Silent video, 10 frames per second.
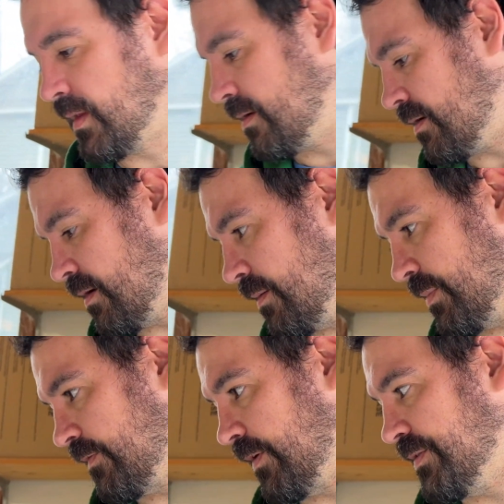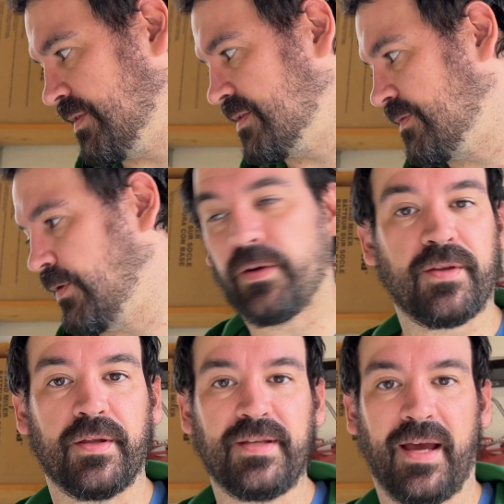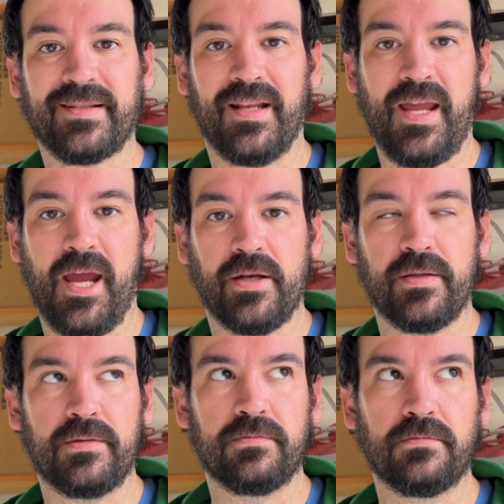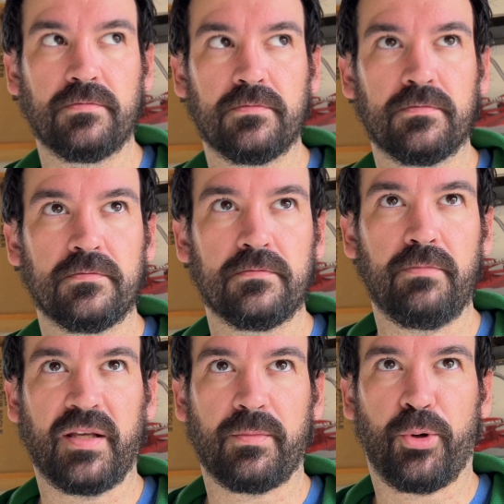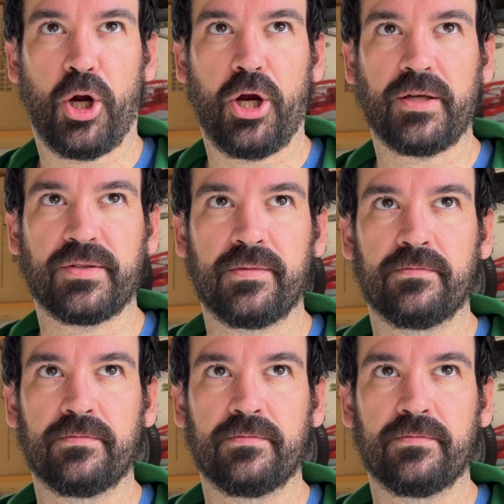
But first, let's focus on the task at hand. Make some progress.